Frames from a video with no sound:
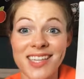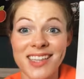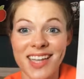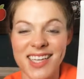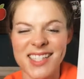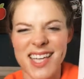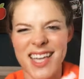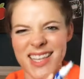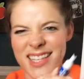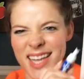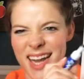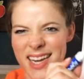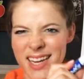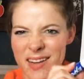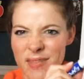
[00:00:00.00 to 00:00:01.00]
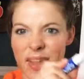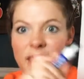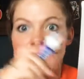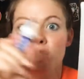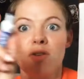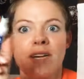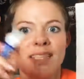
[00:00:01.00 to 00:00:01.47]
because they get the idea of
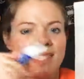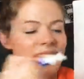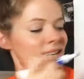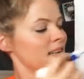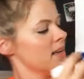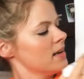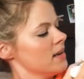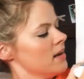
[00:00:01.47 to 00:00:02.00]
like tracing.